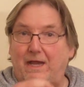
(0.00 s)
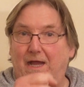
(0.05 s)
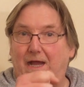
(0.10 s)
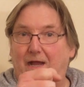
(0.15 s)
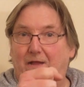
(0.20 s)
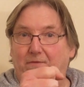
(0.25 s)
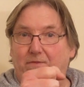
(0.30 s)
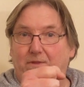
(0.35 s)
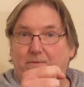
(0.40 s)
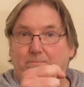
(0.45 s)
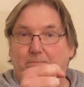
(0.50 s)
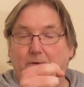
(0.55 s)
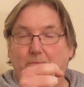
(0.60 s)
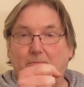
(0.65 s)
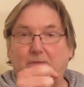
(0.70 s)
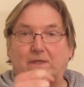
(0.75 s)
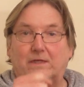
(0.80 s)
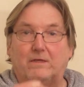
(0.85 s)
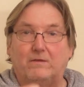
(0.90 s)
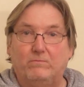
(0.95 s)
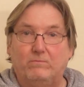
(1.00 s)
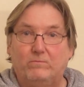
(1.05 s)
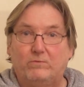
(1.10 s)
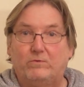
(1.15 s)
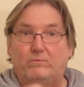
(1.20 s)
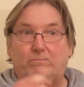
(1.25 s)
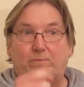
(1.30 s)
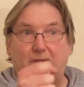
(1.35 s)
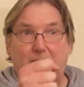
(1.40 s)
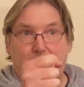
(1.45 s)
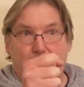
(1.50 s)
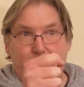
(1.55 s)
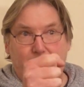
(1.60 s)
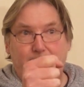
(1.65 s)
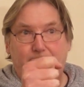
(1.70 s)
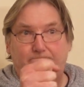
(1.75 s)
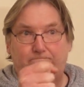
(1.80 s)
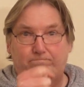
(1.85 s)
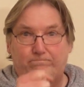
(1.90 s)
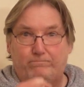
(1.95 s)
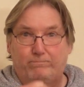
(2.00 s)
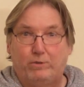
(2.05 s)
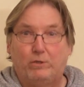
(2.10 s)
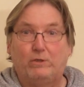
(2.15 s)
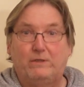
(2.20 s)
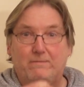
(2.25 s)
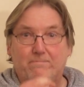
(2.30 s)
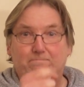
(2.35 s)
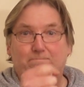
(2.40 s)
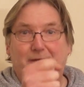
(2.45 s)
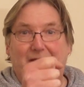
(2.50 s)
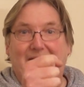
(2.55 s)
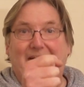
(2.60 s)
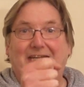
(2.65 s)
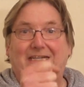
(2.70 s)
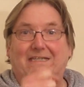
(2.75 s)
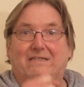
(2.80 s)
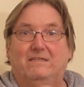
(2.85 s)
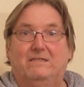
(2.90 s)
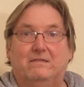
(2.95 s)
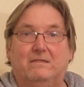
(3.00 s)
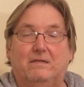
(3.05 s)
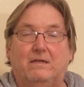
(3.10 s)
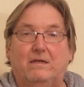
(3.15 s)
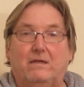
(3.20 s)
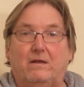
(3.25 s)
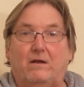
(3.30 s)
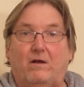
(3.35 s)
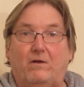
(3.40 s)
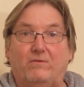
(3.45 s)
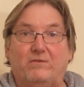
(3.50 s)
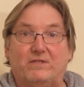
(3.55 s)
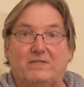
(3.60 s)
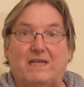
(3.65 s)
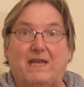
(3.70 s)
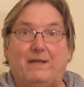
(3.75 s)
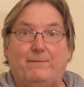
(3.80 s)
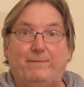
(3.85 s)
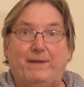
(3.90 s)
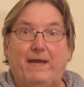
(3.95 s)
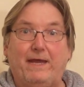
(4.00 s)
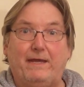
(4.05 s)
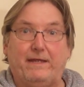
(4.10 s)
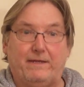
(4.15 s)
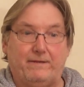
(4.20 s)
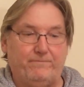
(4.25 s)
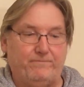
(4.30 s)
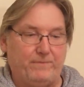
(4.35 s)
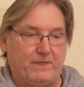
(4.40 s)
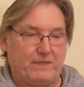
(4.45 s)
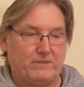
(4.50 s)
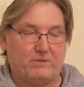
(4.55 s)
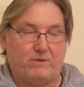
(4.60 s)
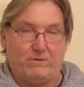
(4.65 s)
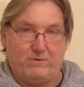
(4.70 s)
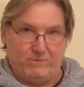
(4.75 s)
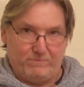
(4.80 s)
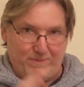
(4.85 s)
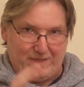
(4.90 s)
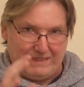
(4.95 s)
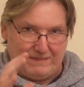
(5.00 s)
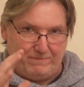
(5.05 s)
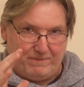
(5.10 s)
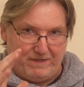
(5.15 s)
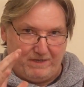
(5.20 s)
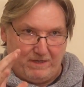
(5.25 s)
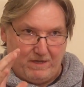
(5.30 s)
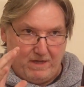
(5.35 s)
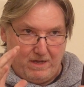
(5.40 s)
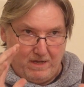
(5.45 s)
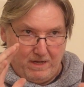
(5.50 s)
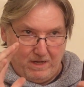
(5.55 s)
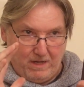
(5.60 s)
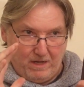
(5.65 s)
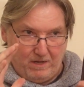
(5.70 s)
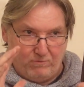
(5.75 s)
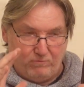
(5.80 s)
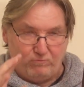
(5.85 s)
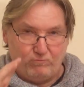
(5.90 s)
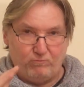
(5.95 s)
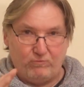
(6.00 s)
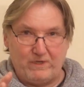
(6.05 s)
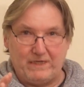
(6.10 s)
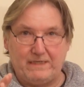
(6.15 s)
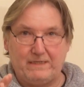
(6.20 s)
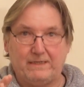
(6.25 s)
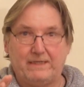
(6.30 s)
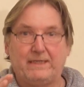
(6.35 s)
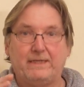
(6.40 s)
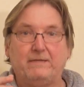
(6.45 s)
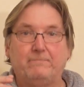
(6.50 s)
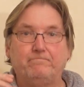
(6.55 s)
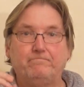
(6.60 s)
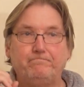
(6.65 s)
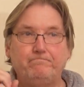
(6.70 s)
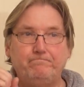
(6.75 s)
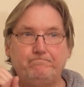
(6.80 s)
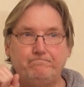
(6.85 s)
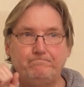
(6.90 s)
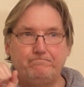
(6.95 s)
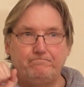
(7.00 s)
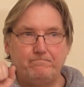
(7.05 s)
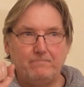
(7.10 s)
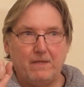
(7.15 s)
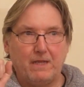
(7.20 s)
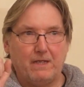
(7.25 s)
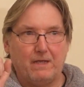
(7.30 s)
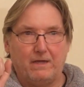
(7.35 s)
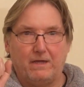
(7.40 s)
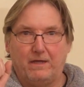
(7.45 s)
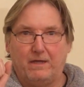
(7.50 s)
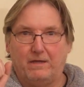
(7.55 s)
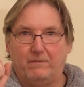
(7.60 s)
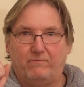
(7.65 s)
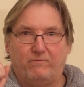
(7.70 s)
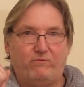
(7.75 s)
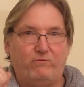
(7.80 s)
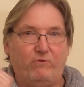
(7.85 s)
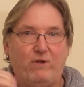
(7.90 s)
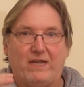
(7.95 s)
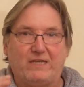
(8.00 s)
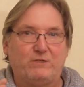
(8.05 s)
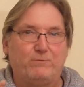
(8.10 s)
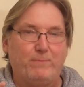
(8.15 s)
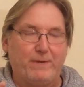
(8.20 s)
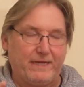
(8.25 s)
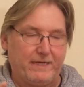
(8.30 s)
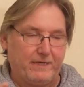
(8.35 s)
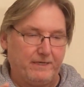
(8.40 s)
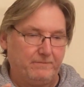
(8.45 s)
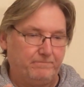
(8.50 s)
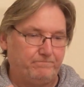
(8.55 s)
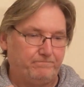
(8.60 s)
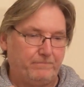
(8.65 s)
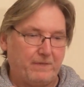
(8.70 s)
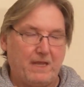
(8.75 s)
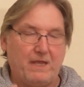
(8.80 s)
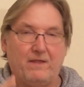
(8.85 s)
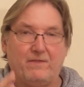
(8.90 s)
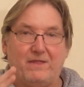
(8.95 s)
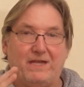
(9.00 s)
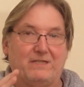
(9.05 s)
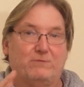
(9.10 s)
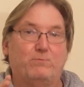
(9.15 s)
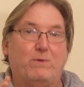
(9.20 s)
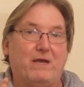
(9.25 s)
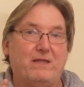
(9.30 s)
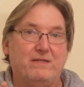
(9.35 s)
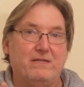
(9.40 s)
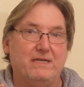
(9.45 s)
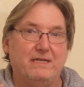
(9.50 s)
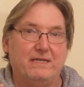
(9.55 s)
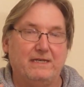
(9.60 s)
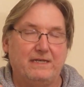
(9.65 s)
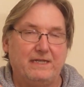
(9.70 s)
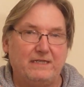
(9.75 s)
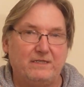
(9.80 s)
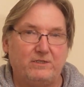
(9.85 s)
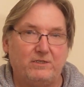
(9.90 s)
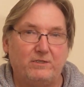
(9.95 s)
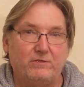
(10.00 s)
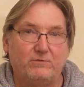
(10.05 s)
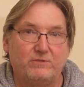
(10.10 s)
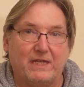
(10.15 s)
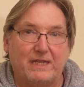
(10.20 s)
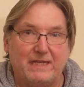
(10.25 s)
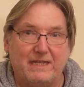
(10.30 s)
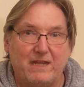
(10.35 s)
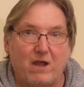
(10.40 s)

and the publican would be pulling pints on the same day. So it was meant to be a really fresh beer. That's why I didn't need to use any